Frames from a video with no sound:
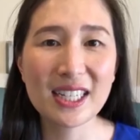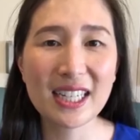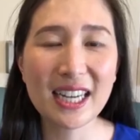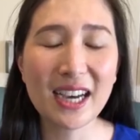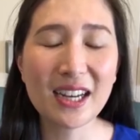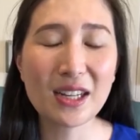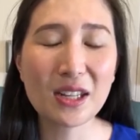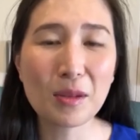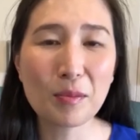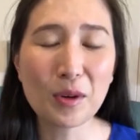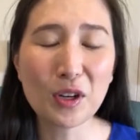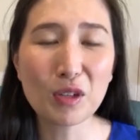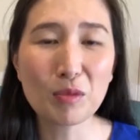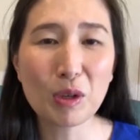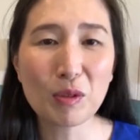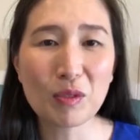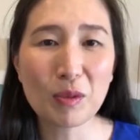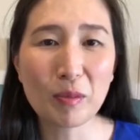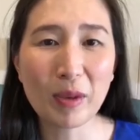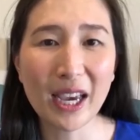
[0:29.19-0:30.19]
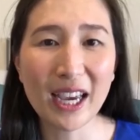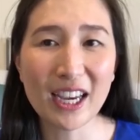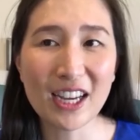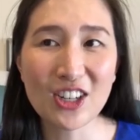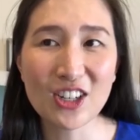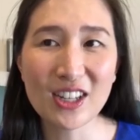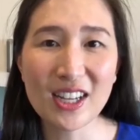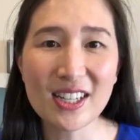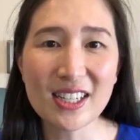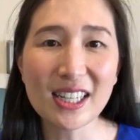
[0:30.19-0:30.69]
down at the bottom of the
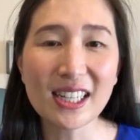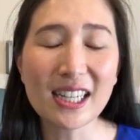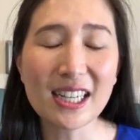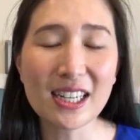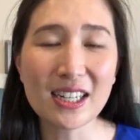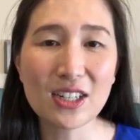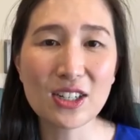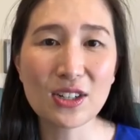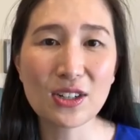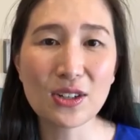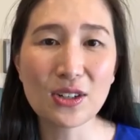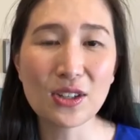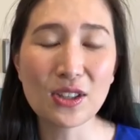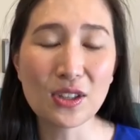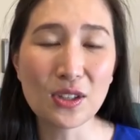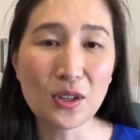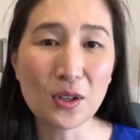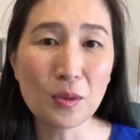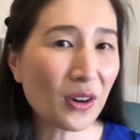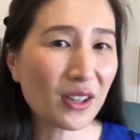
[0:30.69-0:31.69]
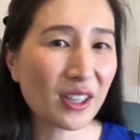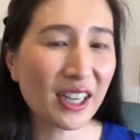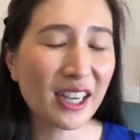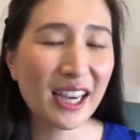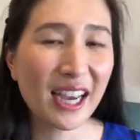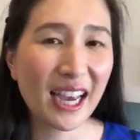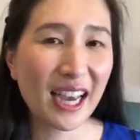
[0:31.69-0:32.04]
page, there's a link to blog,